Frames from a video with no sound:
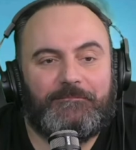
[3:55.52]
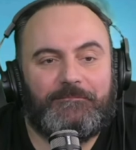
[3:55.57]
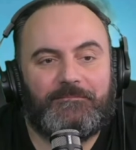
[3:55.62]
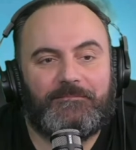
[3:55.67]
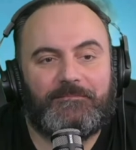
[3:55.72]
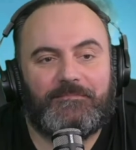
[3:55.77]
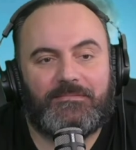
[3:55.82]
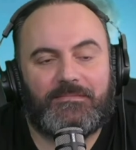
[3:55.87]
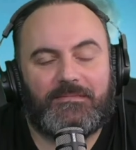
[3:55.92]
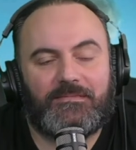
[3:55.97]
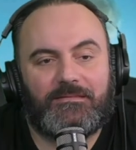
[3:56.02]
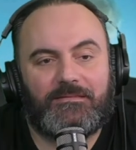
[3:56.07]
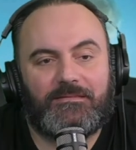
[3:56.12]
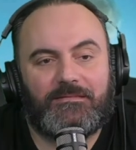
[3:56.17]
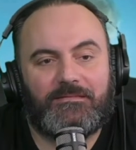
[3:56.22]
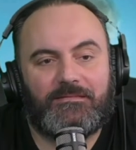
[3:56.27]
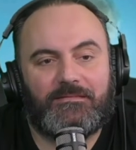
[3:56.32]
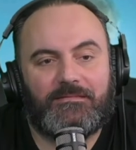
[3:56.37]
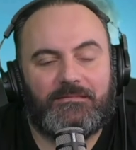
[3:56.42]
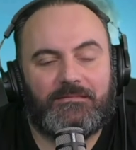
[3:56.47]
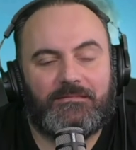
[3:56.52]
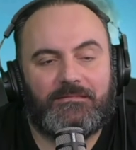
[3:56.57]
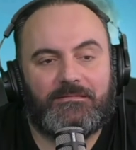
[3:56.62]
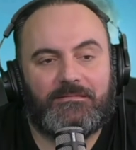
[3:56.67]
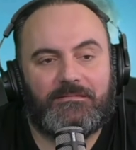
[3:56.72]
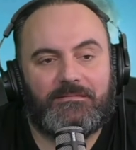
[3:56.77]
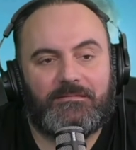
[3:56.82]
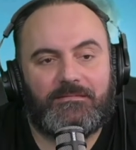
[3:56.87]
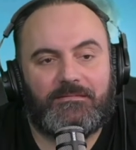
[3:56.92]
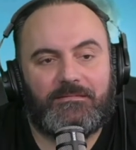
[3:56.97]

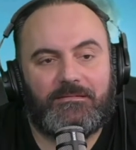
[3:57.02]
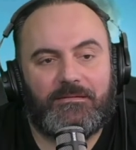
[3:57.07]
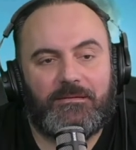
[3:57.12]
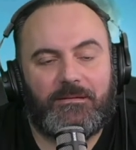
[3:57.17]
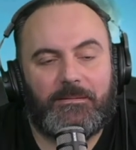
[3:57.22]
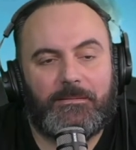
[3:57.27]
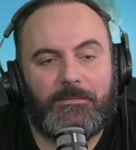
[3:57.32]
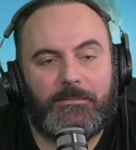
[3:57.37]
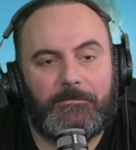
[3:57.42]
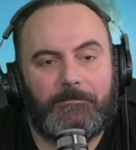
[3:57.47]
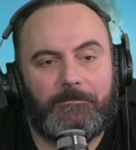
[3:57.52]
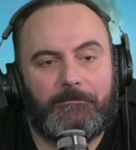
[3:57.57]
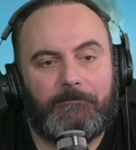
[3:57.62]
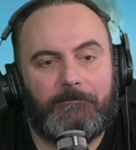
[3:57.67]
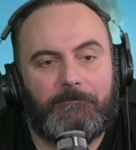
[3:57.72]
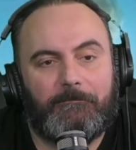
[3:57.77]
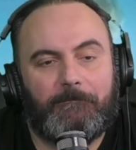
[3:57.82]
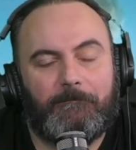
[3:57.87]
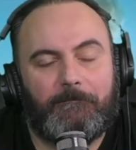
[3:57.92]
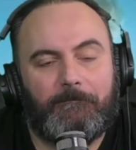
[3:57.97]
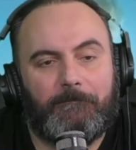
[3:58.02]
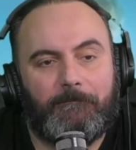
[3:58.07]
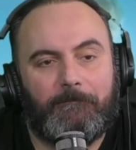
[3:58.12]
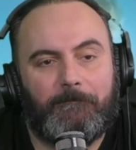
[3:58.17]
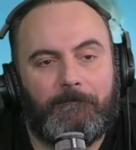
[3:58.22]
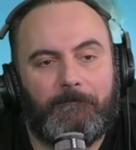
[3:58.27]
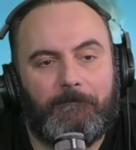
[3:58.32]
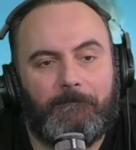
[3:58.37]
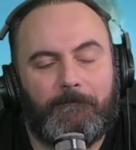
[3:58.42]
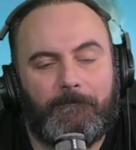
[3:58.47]

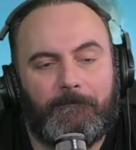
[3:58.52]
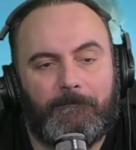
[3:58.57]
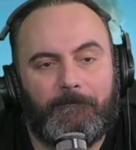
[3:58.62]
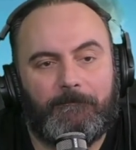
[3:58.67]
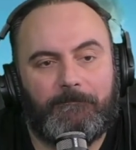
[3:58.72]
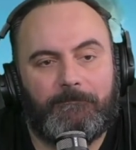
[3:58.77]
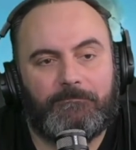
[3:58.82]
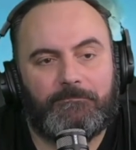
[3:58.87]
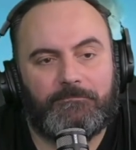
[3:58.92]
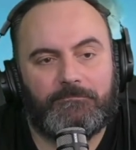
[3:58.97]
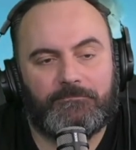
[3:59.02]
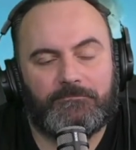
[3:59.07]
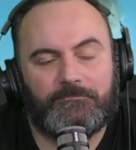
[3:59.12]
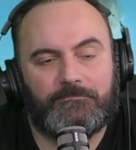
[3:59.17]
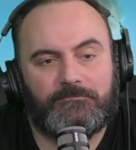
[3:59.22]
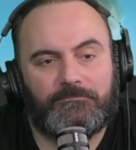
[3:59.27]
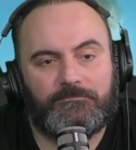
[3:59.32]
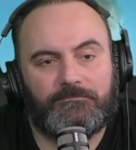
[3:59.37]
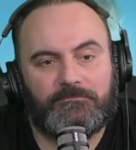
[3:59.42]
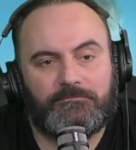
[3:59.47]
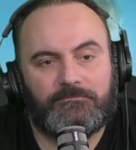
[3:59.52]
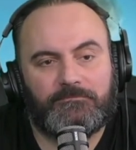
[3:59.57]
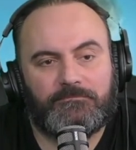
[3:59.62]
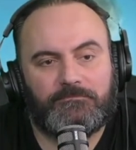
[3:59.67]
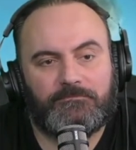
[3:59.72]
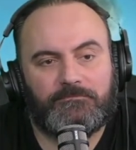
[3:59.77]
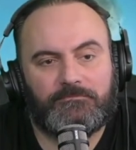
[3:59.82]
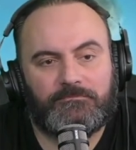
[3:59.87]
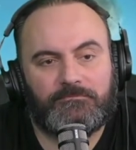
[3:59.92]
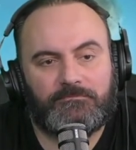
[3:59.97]

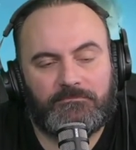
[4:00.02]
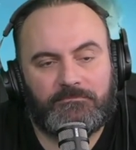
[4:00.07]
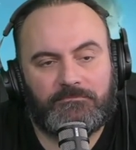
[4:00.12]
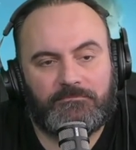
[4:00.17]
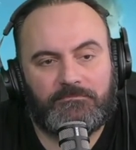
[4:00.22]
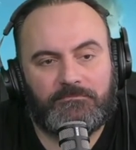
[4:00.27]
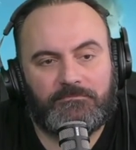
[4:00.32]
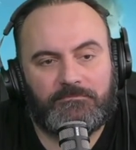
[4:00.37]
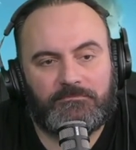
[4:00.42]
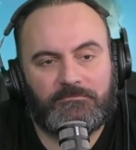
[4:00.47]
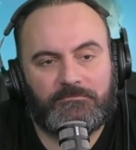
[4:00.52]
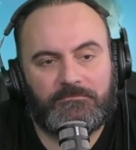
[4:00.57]
(not speaking)